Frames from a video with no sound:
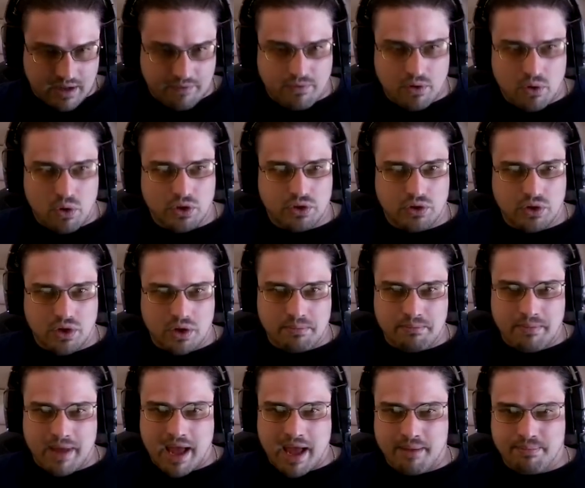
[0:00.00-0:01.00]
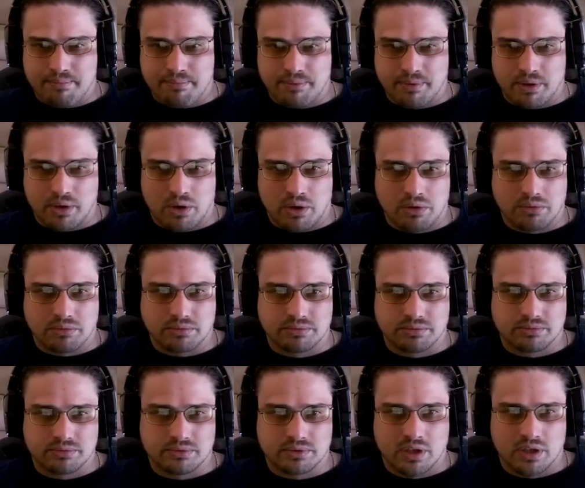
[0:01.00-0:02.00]
if you go to your map, you
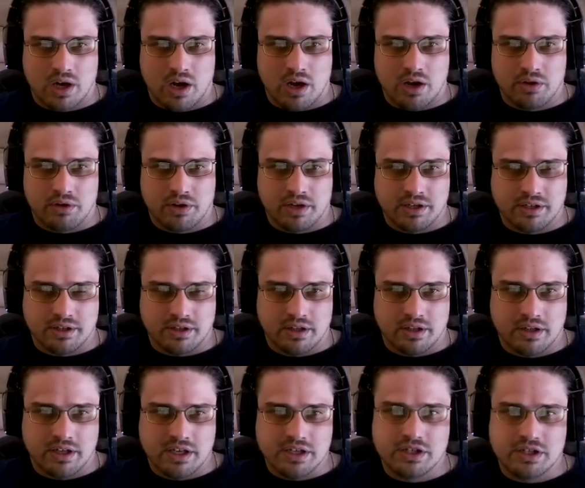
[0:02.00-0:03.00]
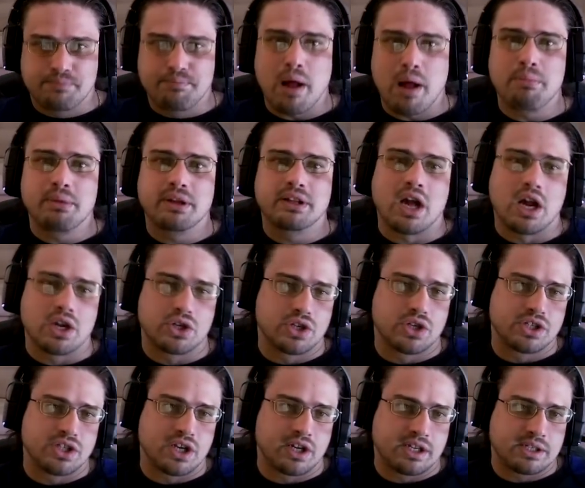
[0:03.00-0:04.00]
can. These public
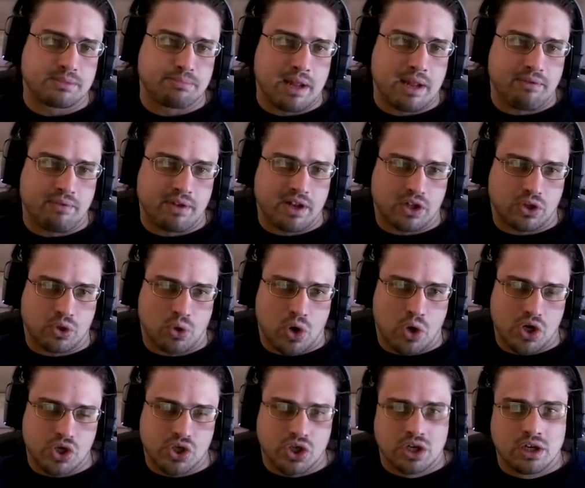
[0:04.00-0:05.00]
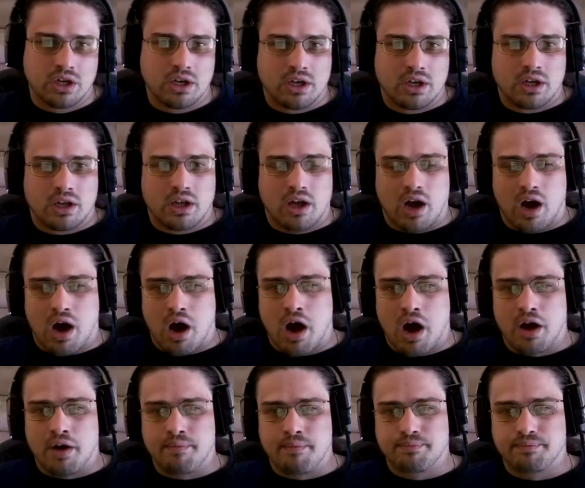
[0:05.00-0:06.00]
dungeons are displayed with a torch.
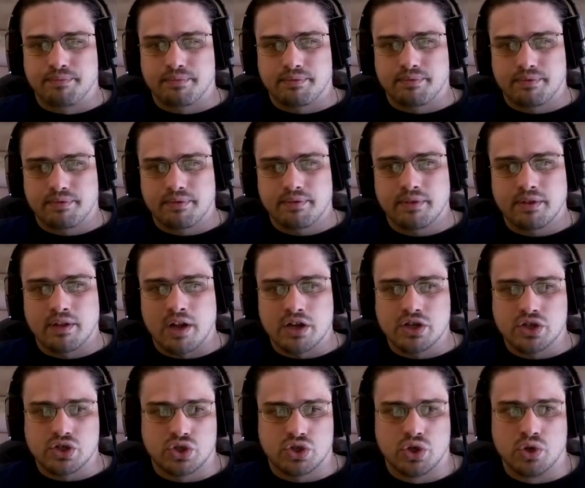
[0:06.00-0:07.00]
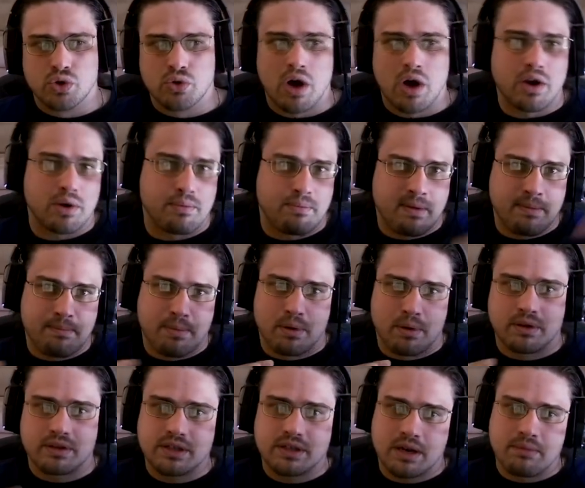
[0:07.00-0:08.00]
Not just you, other
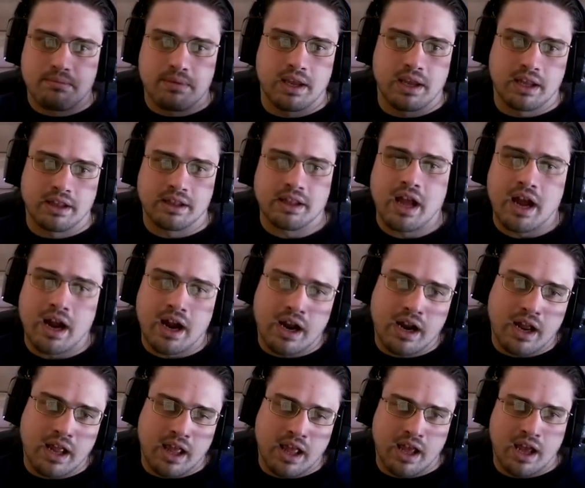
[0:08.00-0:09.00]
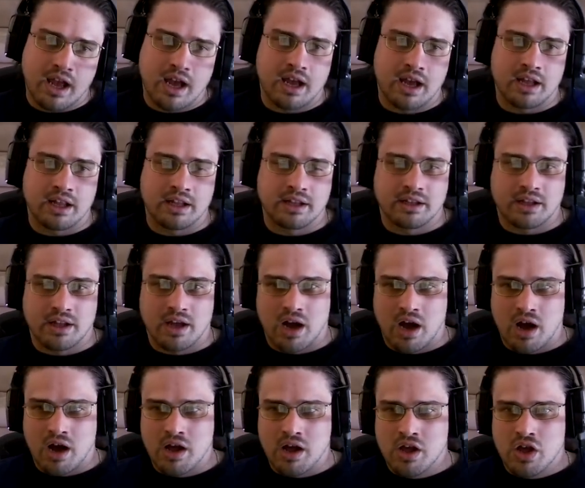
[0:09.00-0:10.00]
people is gonna be in there, and
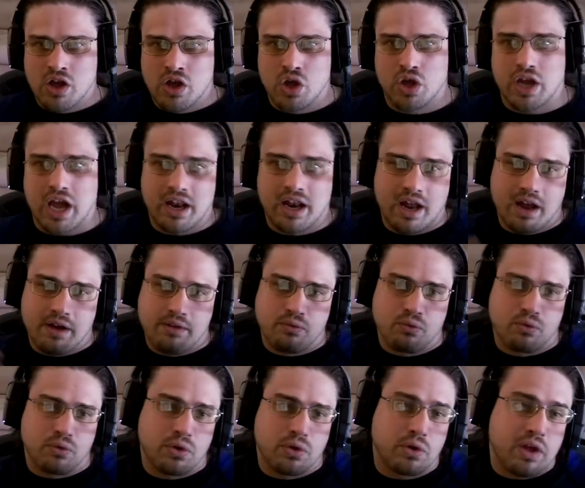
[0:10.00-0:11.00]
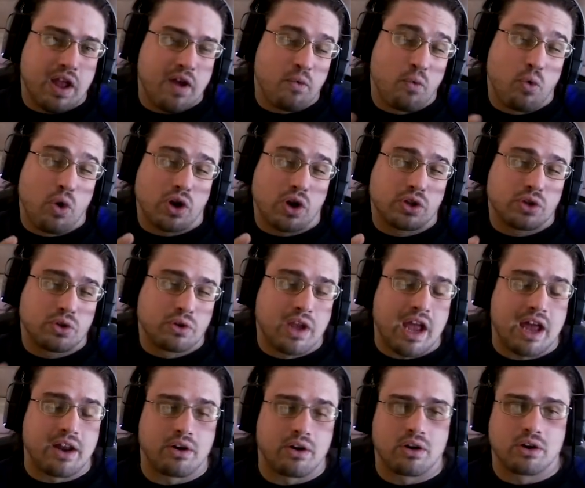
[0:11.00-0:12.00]
you can work
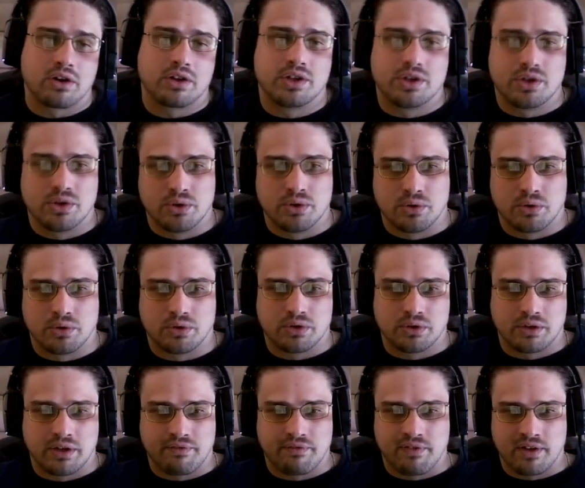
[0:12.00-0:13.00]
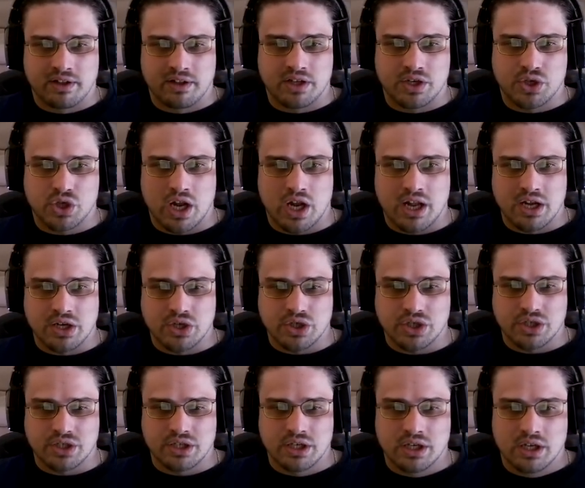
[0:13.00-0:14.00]
together to defeat the
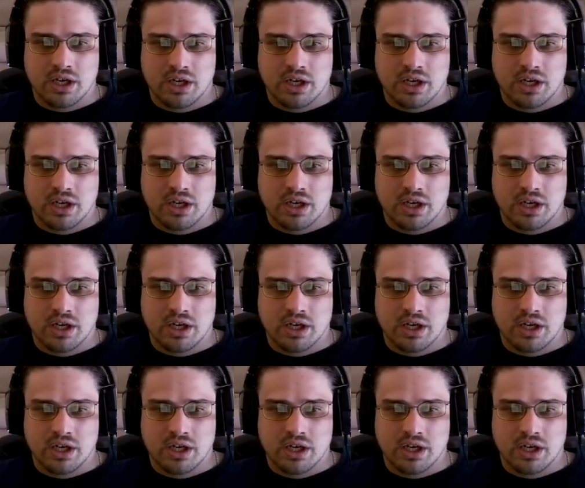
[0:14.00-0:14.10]
challenges.